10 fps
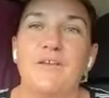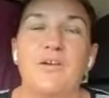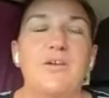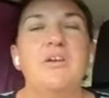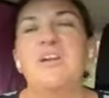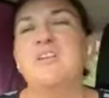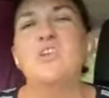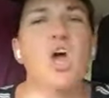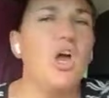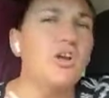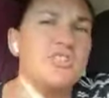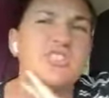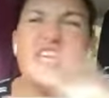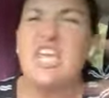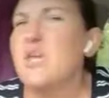And they go, no,
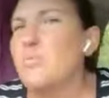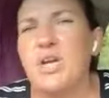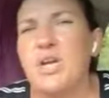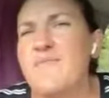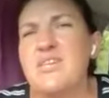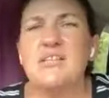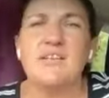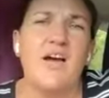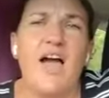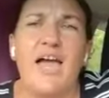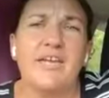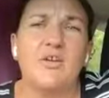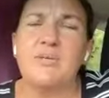just eat whatever you like.